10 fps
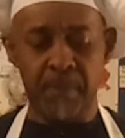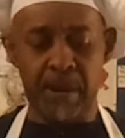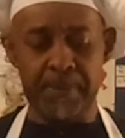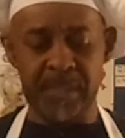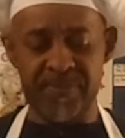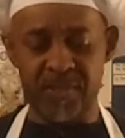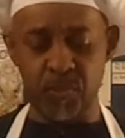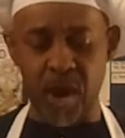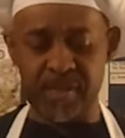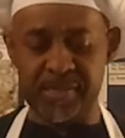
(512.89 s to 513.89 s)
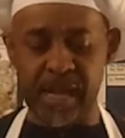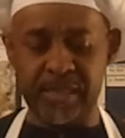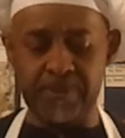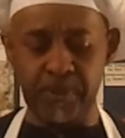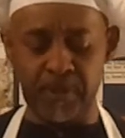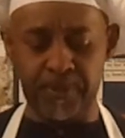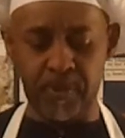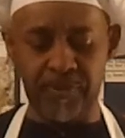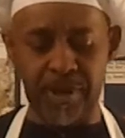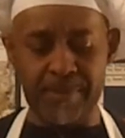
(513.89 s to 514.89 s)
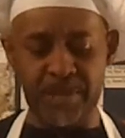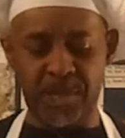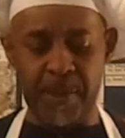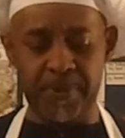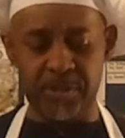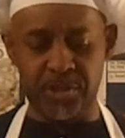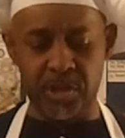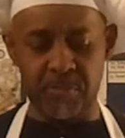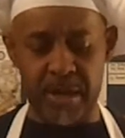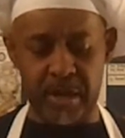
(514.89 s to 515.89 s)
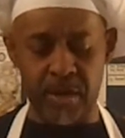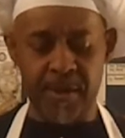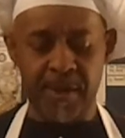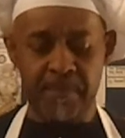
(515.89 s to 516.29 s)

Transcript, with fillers: My belief is rock solid and bulletproof. I am a champion decision maker.